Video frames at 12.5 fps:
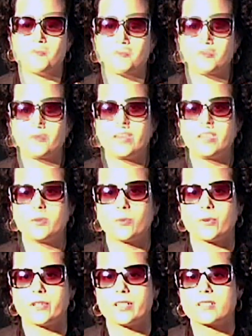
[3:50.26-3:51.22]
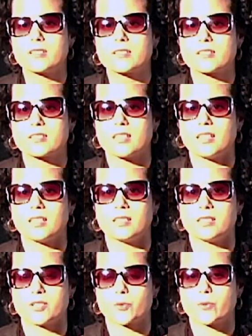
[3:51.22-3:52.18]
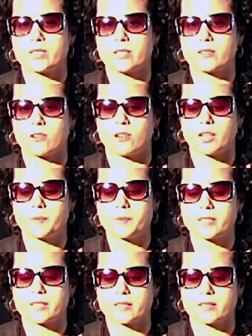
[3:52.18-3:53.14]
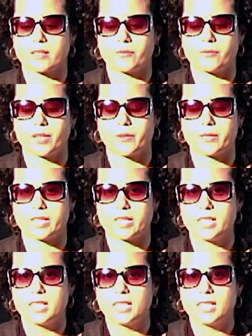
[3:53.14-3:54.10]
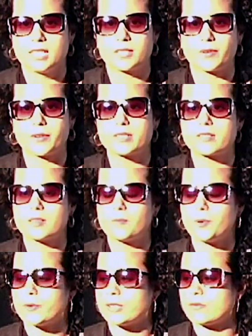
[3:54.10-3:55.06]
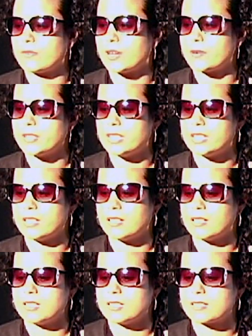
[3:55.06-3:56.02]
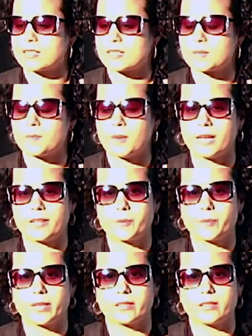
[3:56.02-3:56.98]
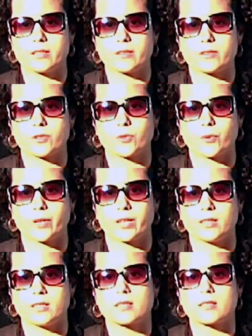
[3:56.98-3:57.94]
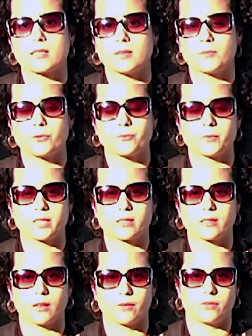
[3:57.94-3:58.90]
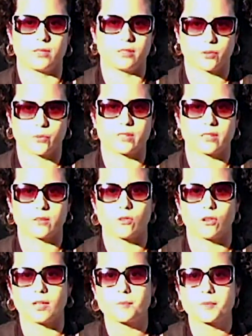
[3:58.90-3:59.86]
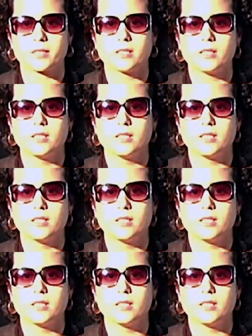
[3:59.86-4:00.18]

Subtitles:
the way it works, the Exquisite Corpse, is it's very simple and it's inspired by the surrealist movement of the Exquisite Corpse,